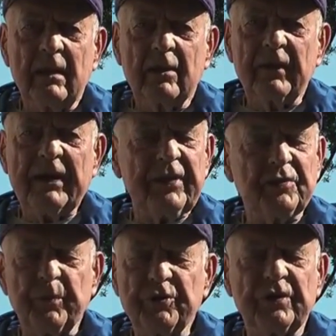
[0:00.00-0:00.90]
Gravity is
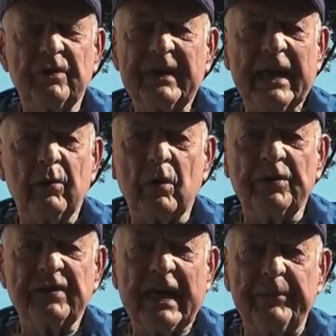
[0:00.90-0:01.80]
pushing you down all the
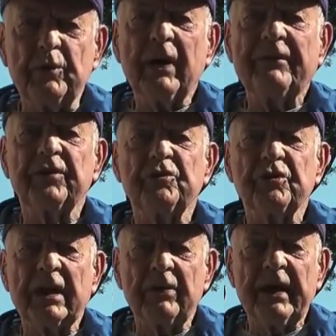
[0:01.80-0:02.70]
time. You have to
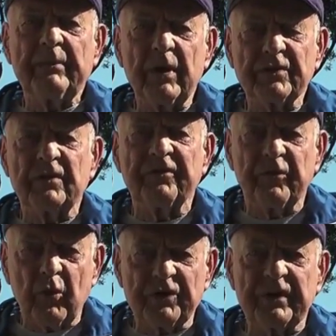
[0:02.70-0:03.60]
generate muscle
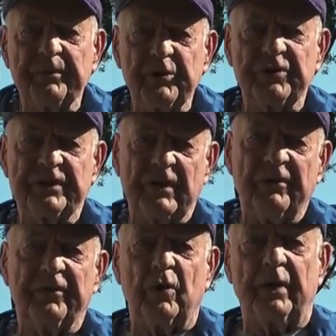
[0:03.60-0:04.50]
force to push
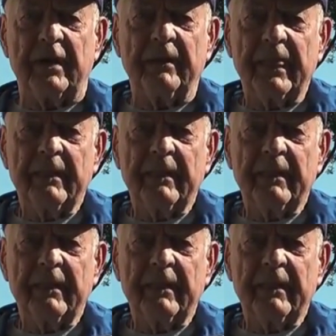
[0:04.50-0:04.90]
yourself forward.